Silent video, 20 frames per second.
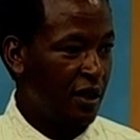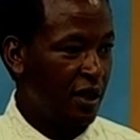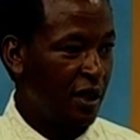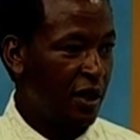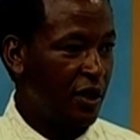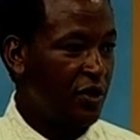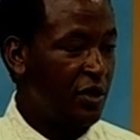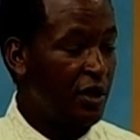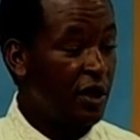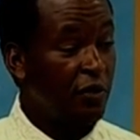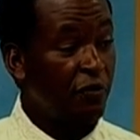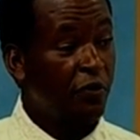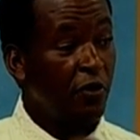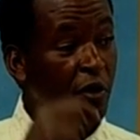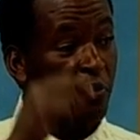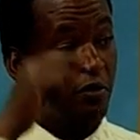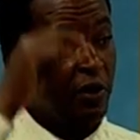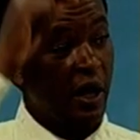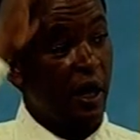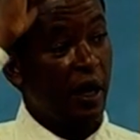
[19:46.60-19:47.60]
You see,
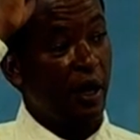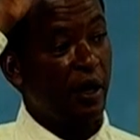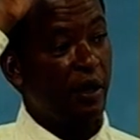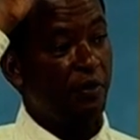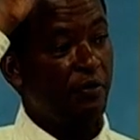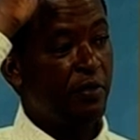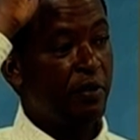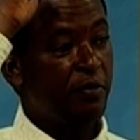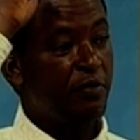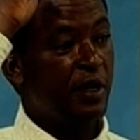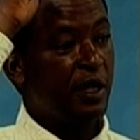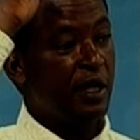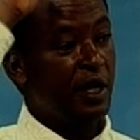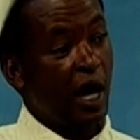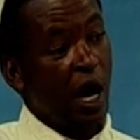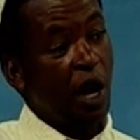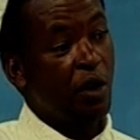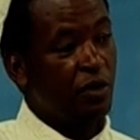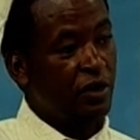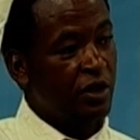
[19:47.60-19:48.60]
from the
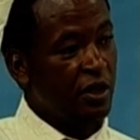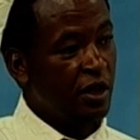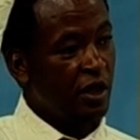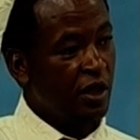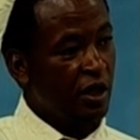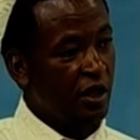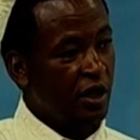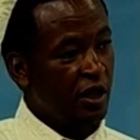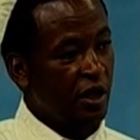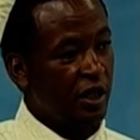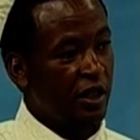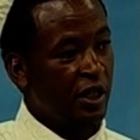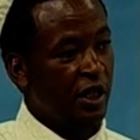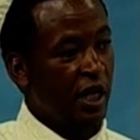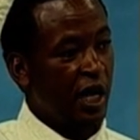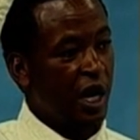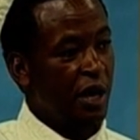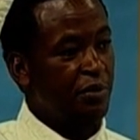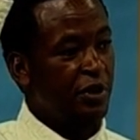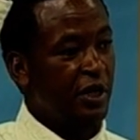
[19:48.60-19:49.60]
clouds, it
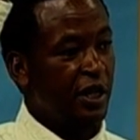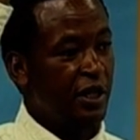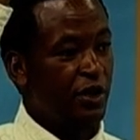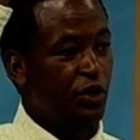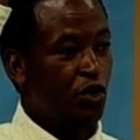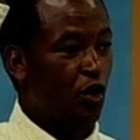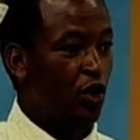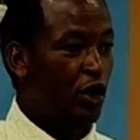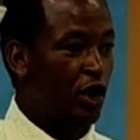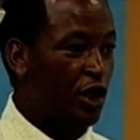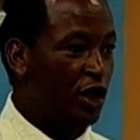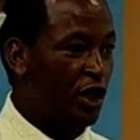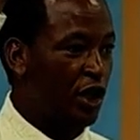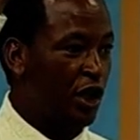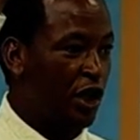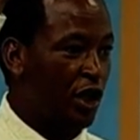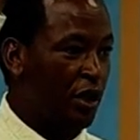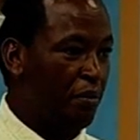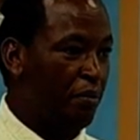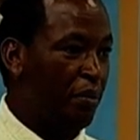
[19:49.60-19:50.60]
becomes a solid,
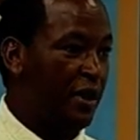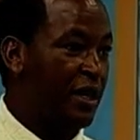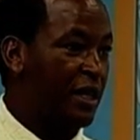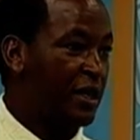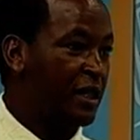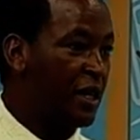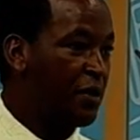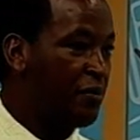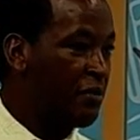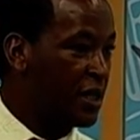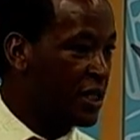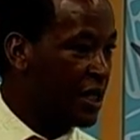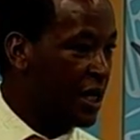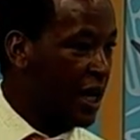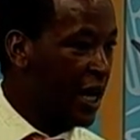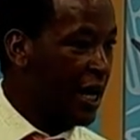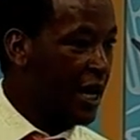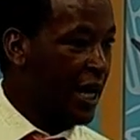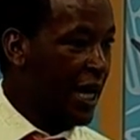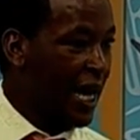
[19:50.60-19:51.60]
but the temperature
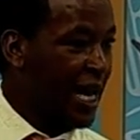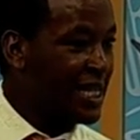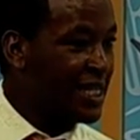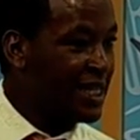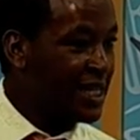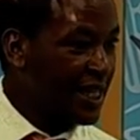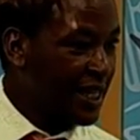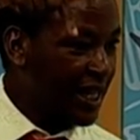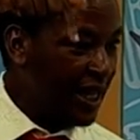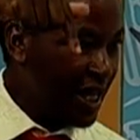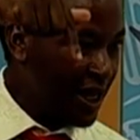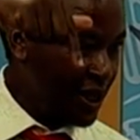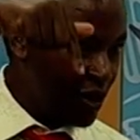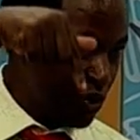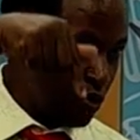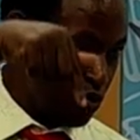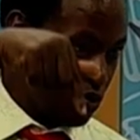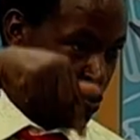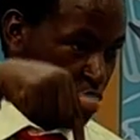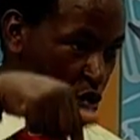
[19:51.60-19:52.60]
are rising
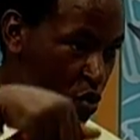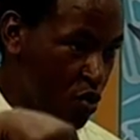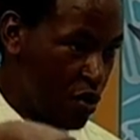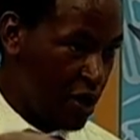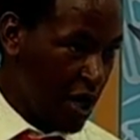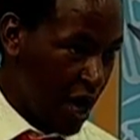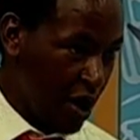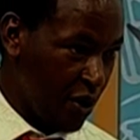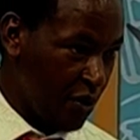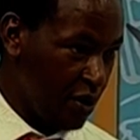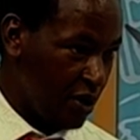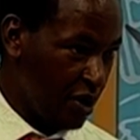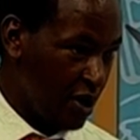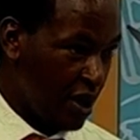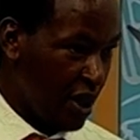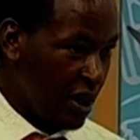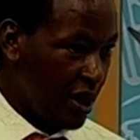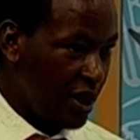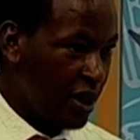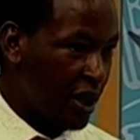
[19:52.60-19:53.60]
as you go down.
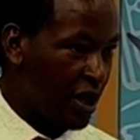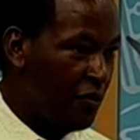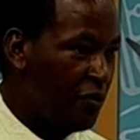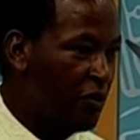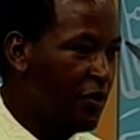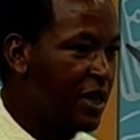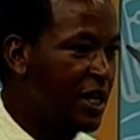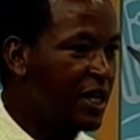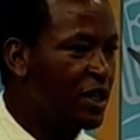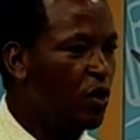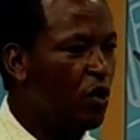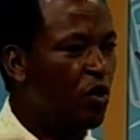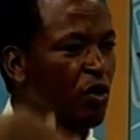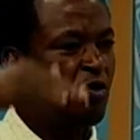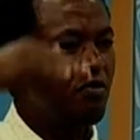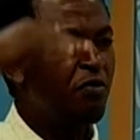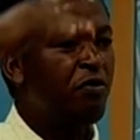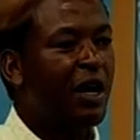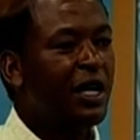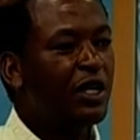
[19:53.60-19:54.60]
Therefore, there's
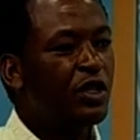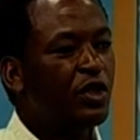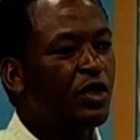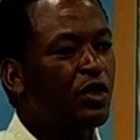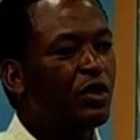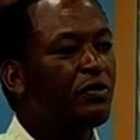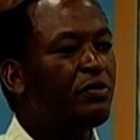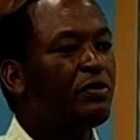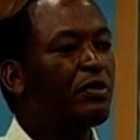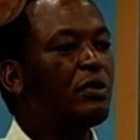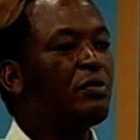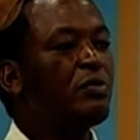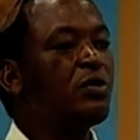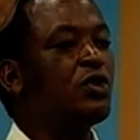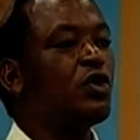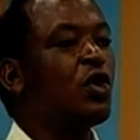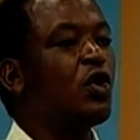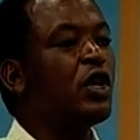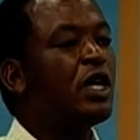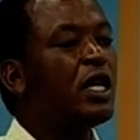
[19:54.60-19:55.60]
conversion from
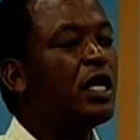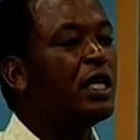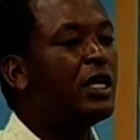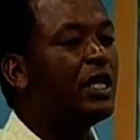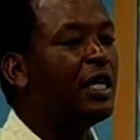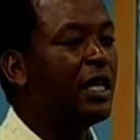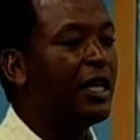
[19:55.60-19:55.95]
solid